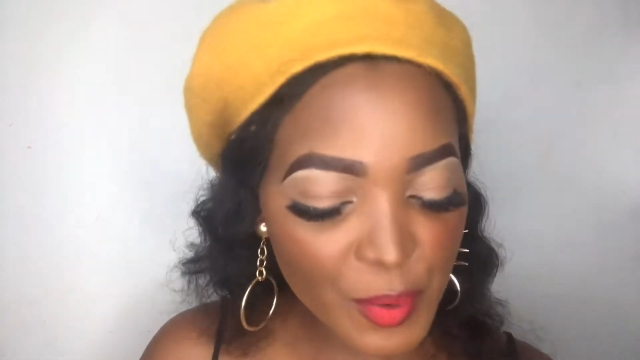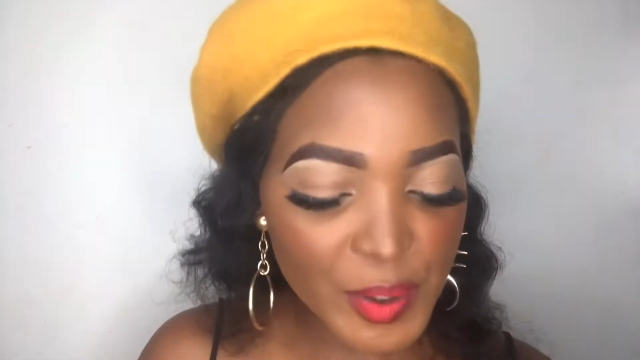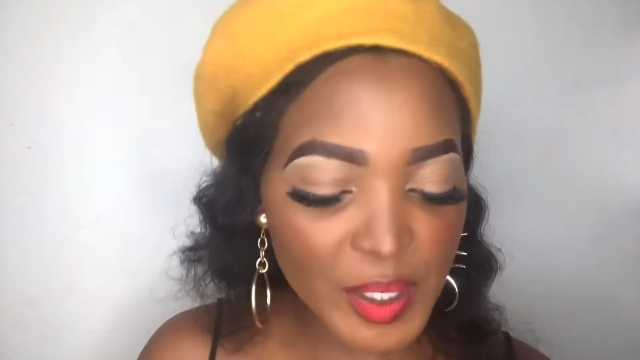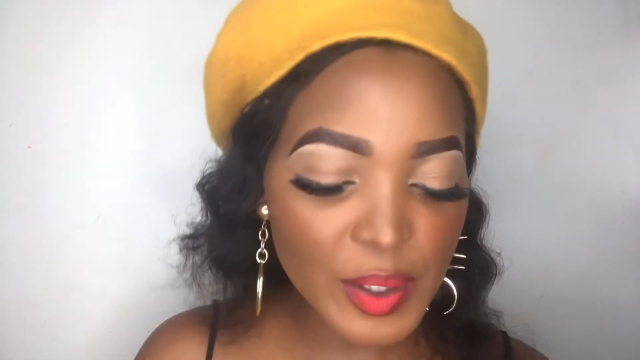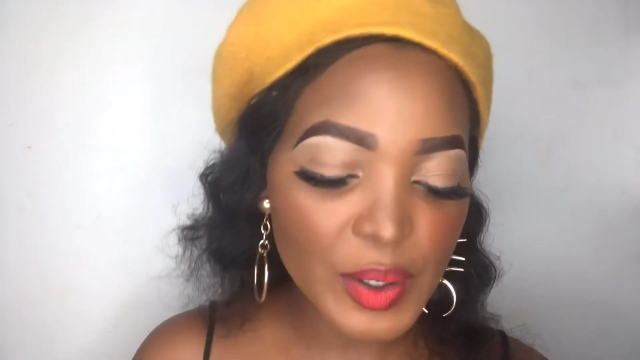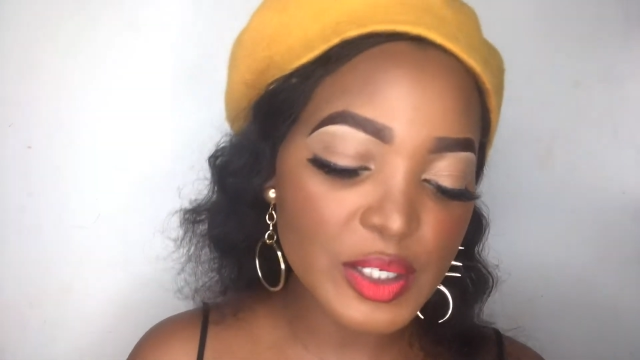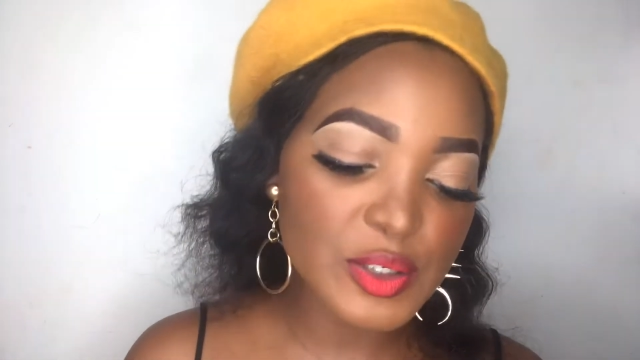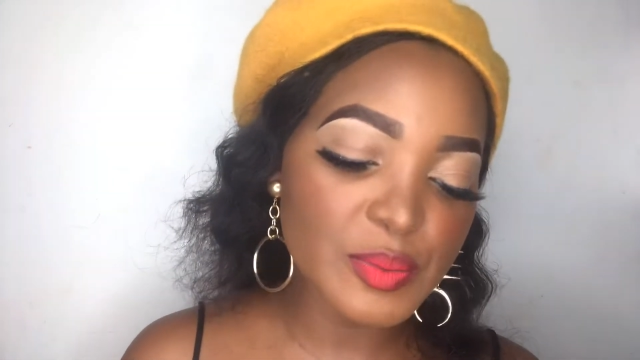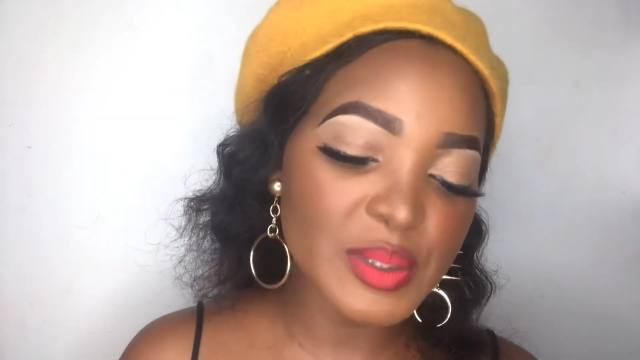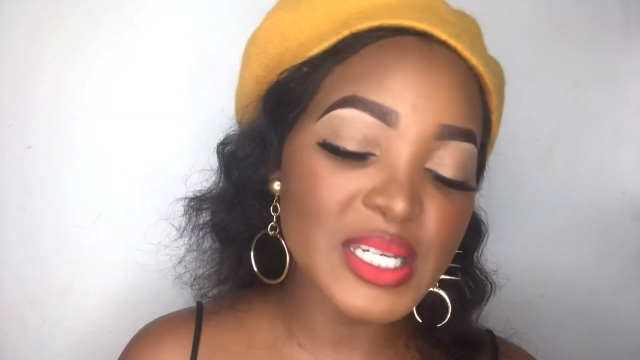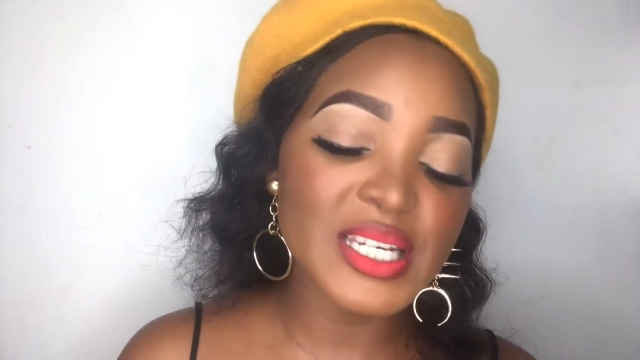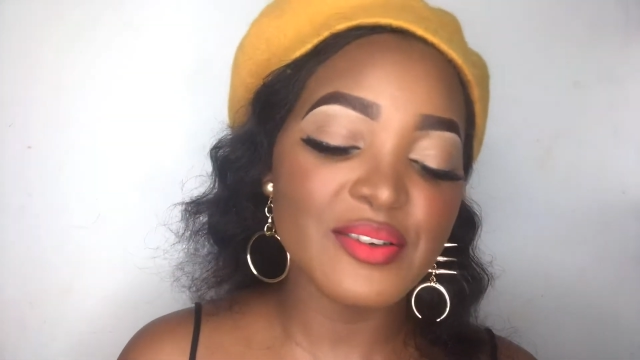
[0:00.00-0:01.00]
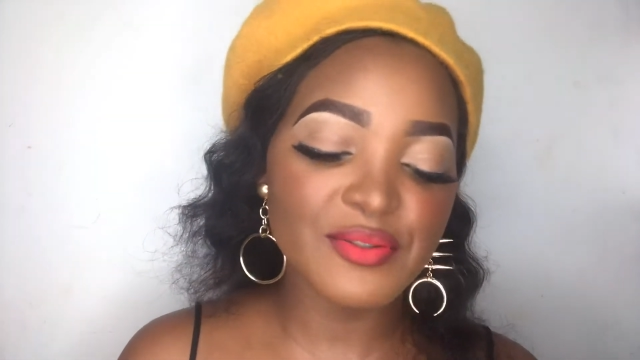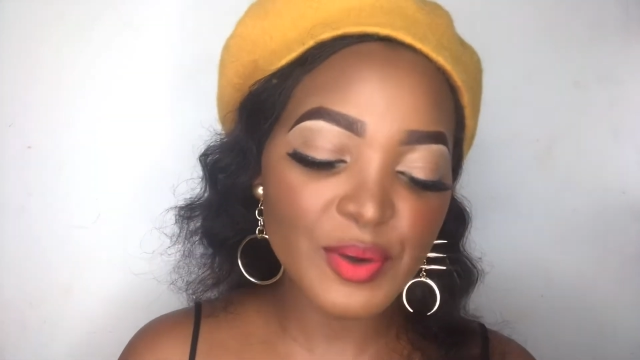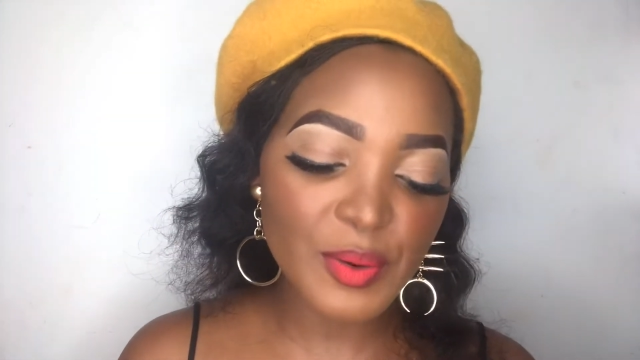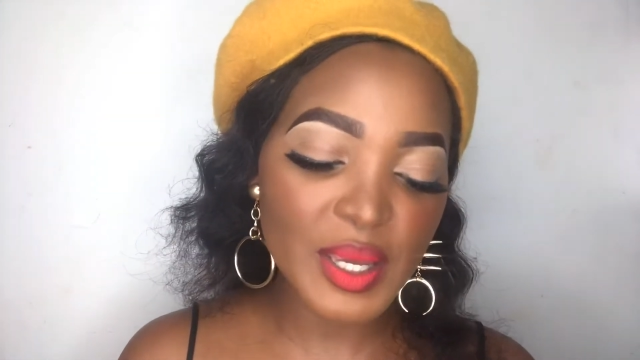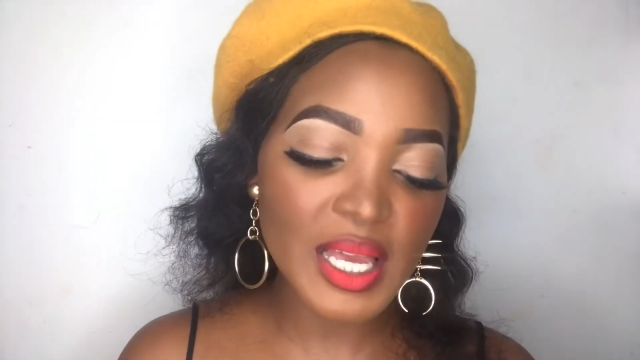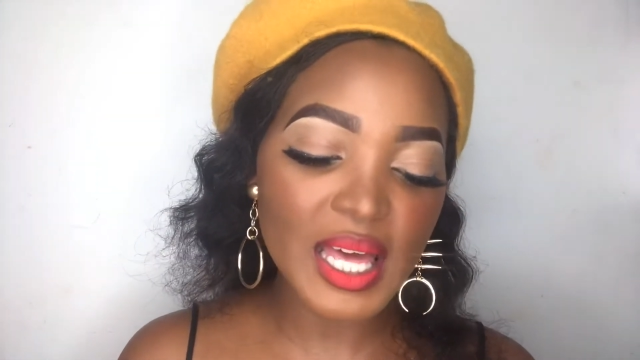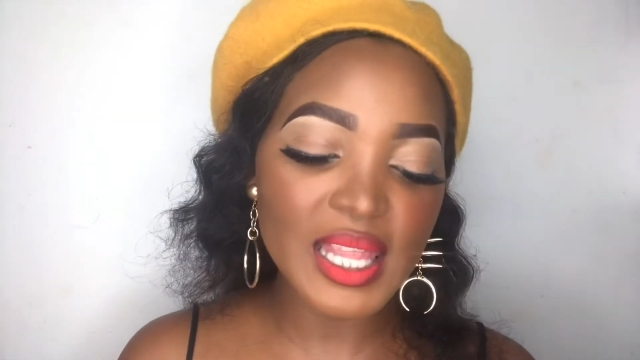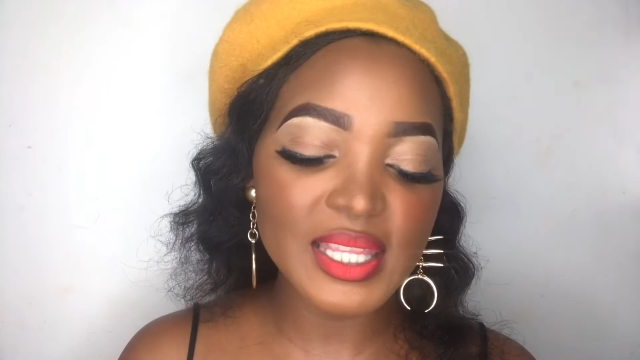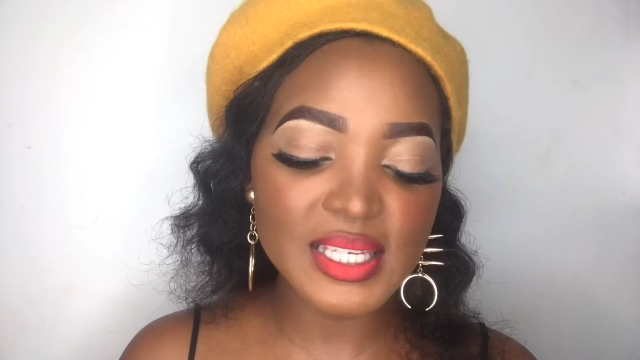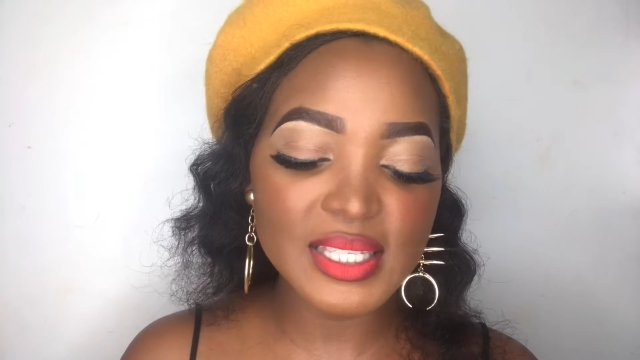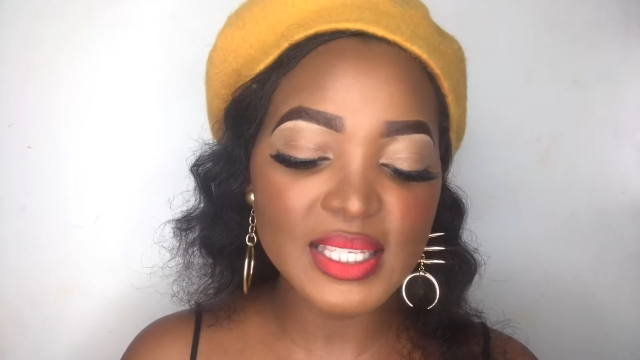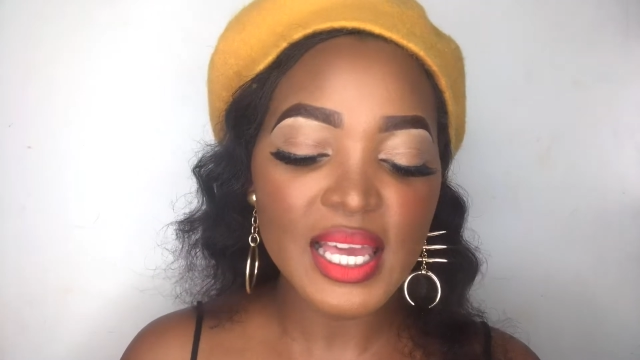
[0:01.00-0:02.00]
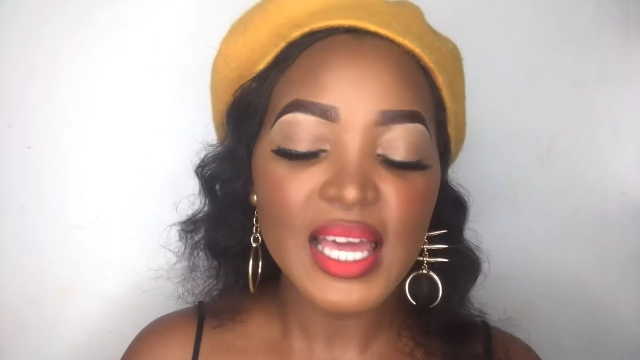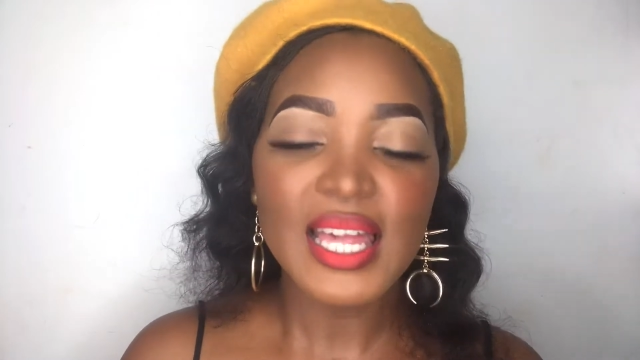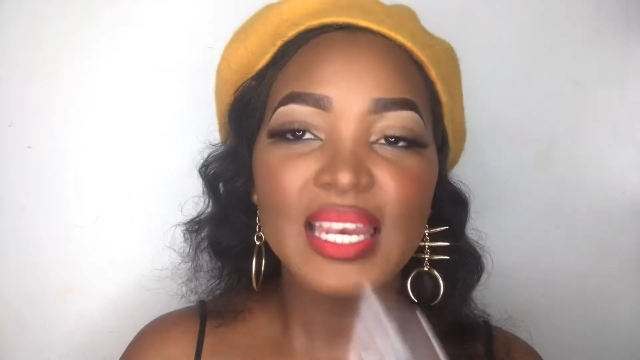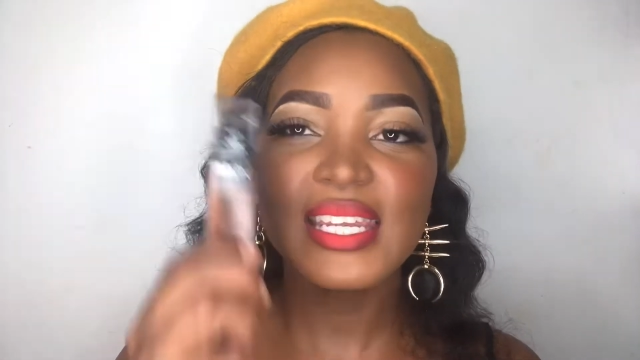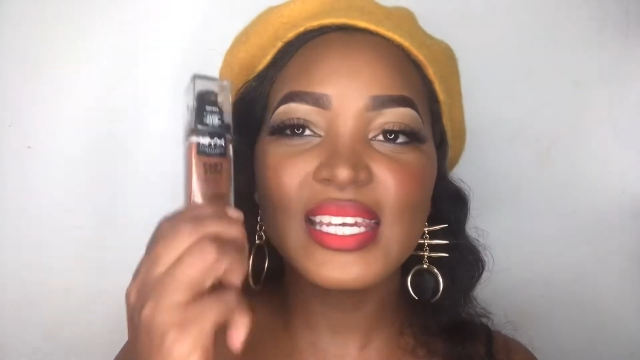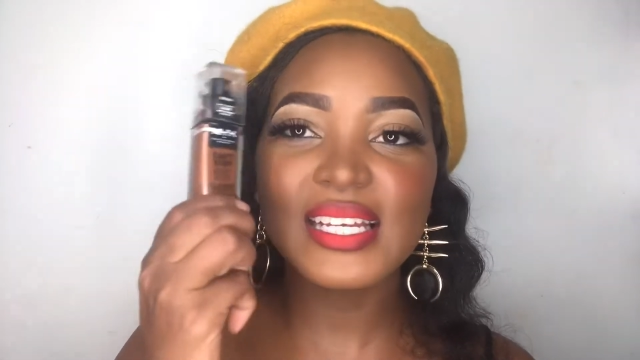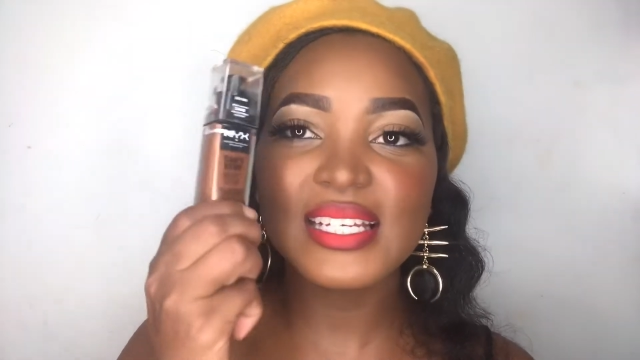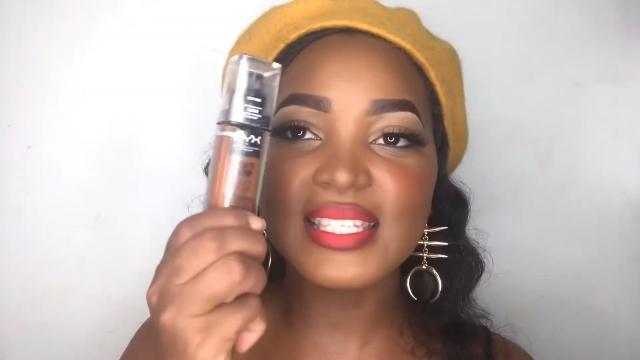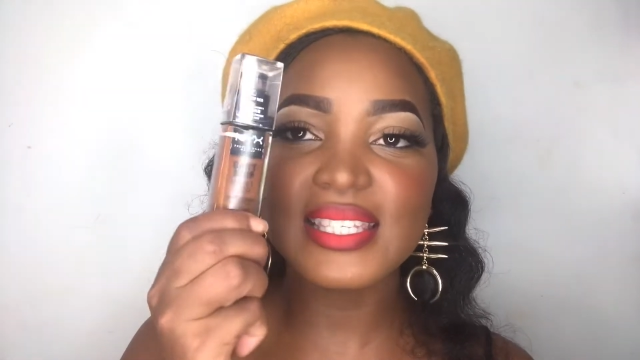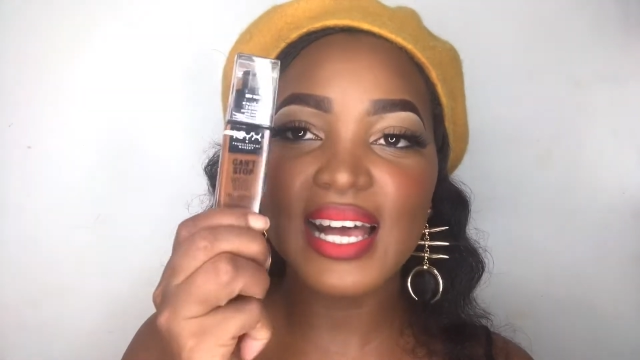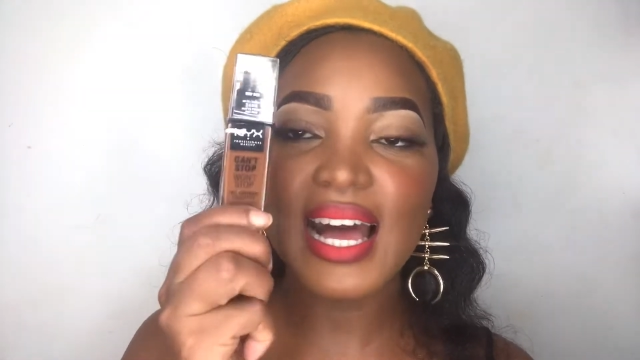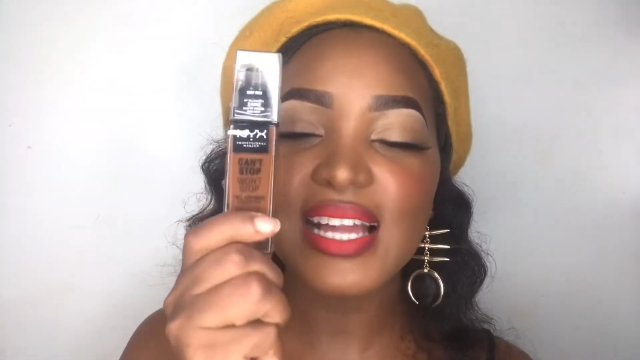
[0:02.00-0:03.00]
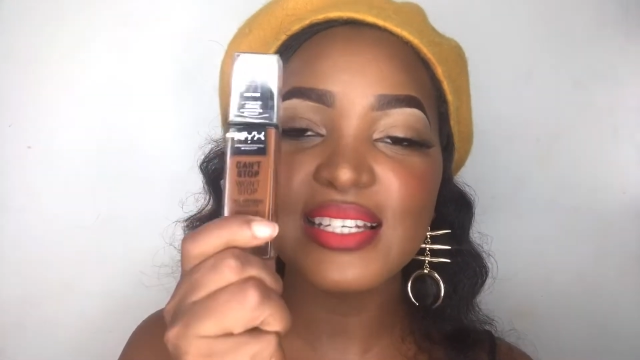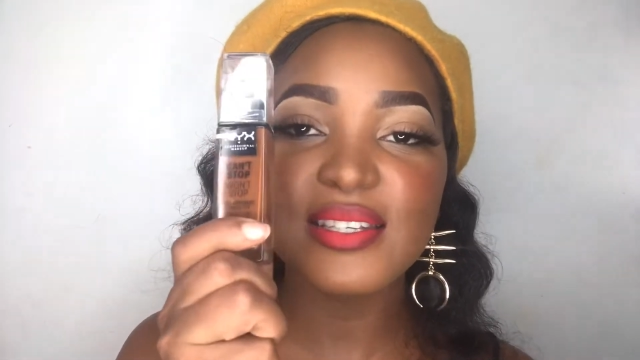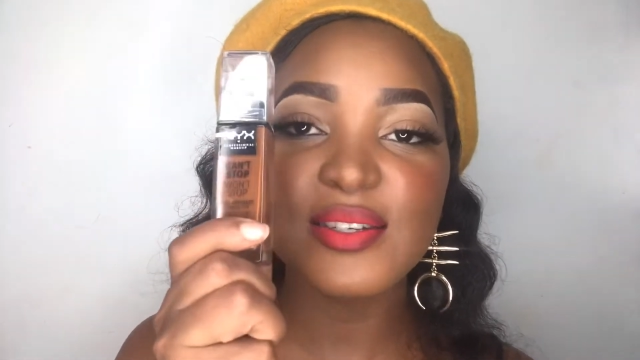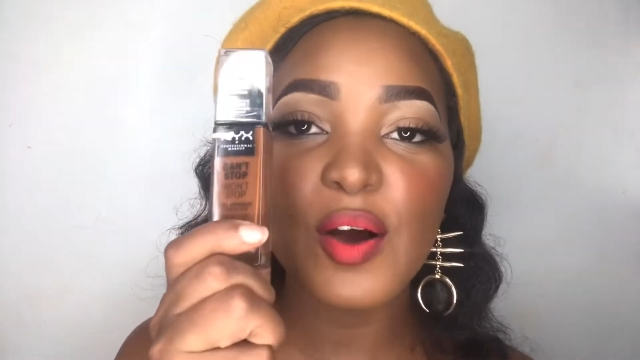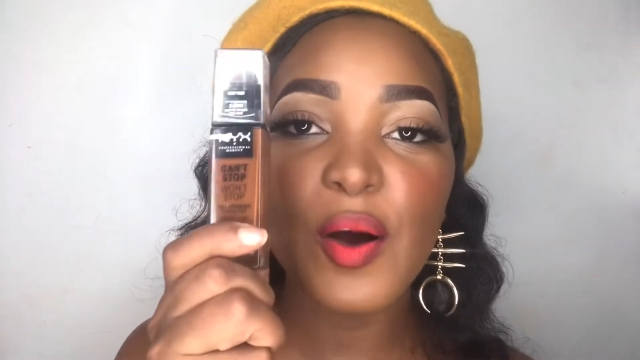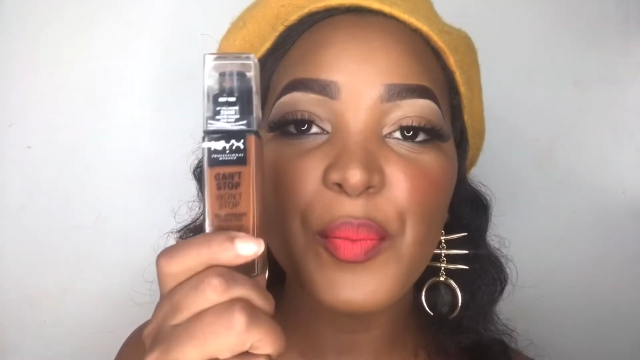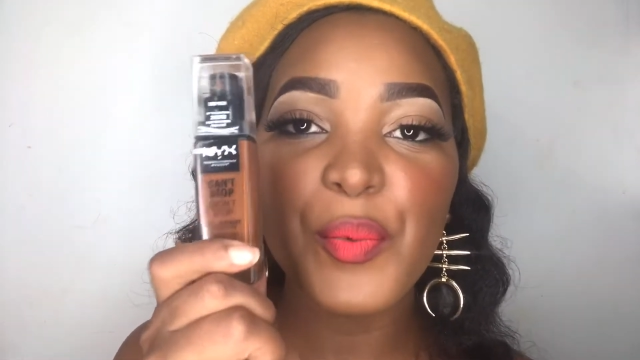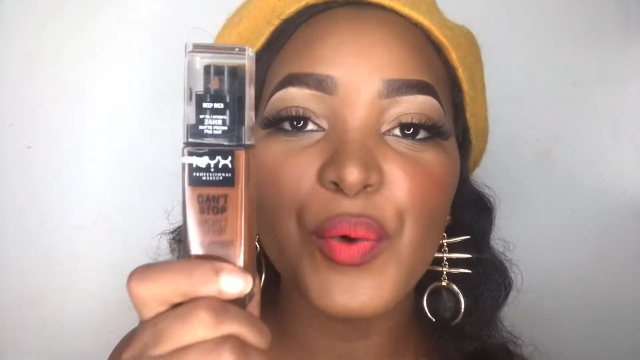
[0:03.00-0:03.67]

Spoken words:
we are going to be reviewing this Nyx Can't Stop,